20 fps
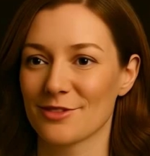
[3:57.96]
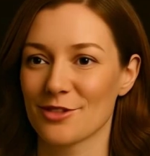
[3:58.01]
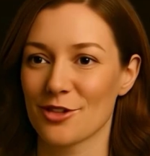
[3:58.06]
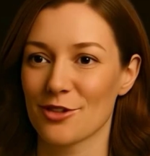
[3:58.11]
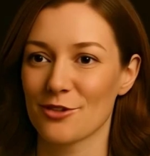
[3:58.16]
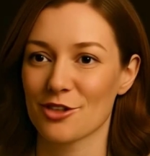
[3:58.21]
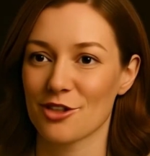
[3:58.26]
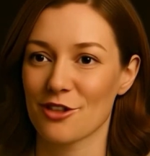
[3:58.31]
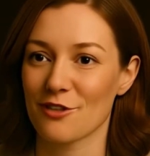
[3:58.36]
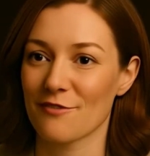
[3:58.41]
So
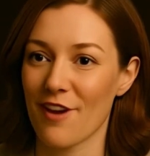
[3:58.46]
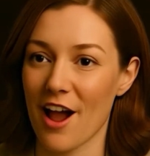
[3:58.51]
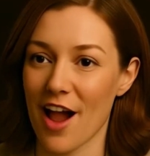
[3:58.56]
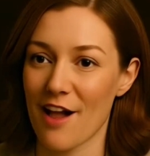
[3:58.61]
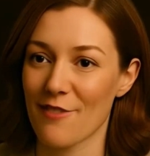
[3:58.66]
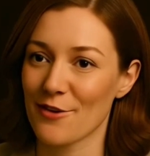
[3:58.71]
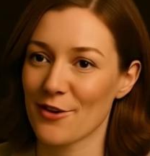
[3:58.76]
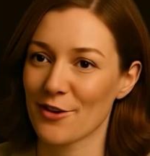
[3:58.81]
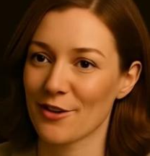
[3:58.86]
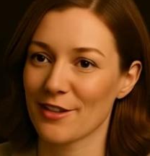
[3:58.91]

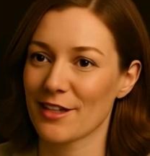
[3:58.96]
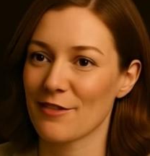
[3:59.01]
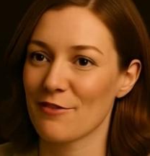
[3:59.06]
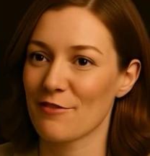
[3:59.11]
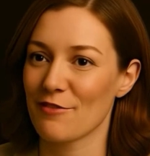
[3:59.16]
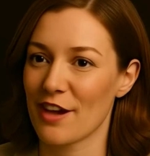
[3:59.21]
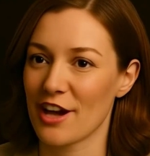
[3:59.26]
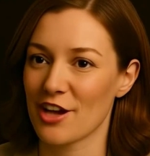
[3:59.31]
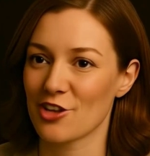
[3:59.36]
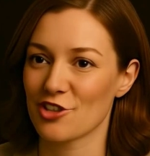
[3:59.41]
survival,
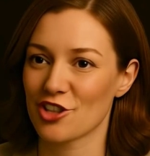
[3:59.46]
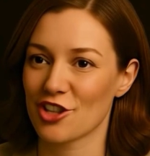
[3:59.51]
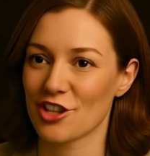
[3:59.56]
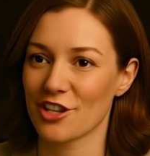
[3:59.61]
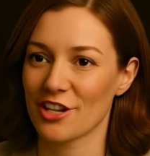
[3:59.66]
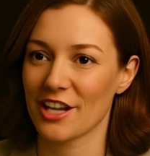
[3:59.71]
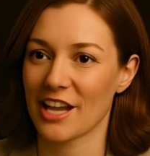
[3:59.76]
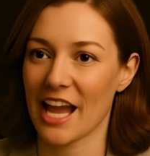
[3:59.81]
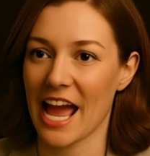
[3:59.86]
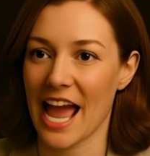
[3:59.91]

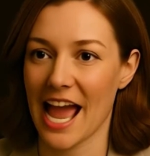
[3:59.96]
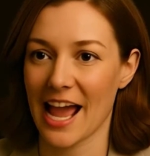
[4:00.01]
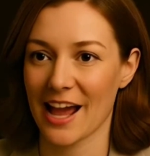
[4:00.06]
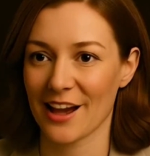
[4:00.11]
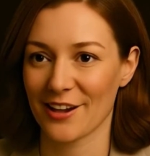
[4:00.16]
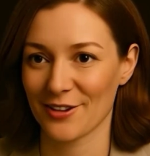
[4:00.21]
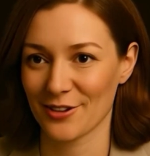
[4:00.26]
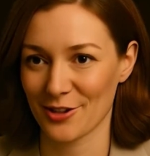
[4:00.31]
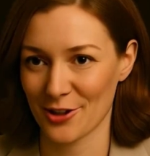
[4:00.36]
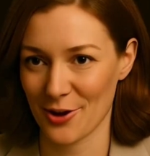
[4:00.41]
evasion, and